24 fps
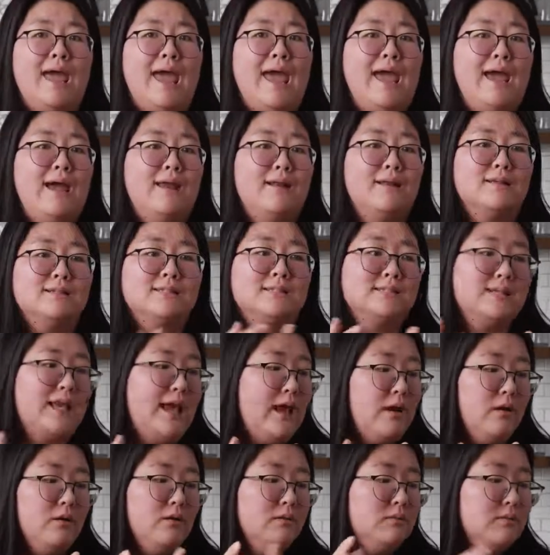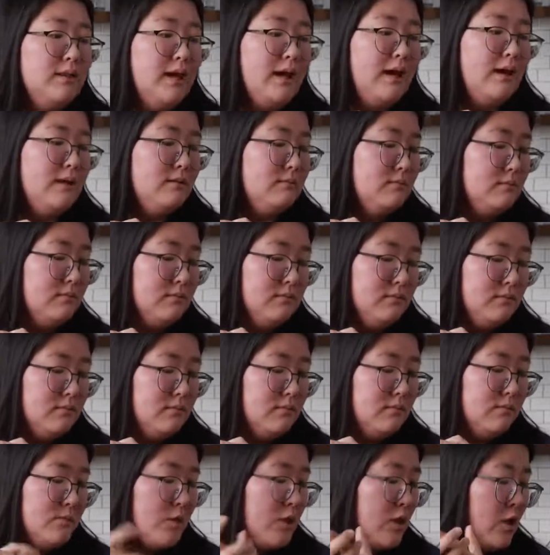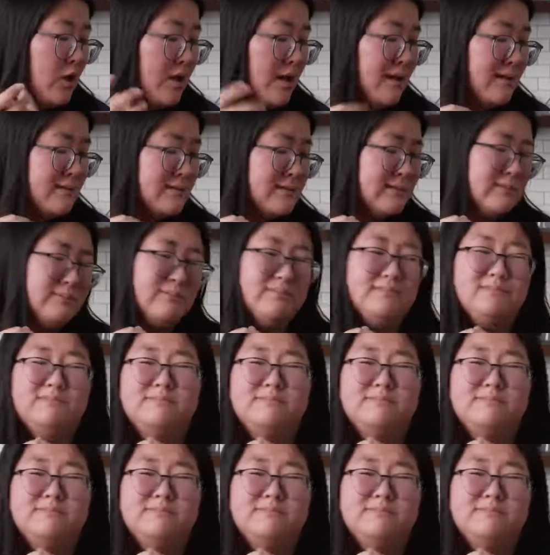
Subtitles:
and a scale that is